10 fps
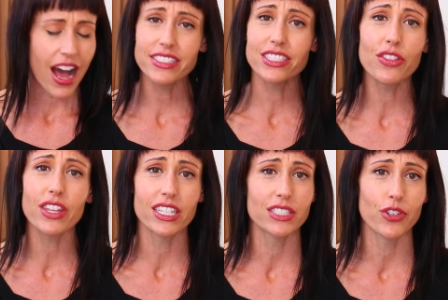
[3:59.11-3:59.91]
I still
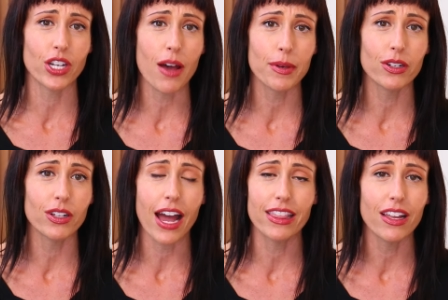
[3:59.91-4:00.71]
think it's
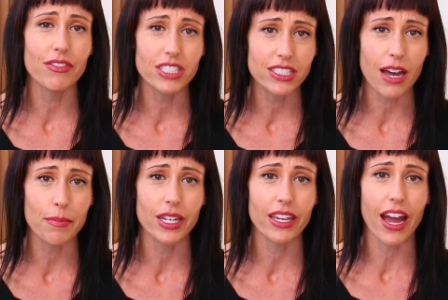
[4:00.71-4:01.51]
phenomenal. I love this
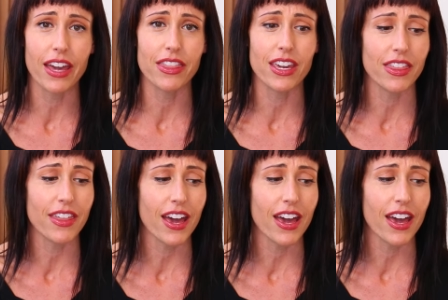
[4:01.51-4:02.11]
company. I think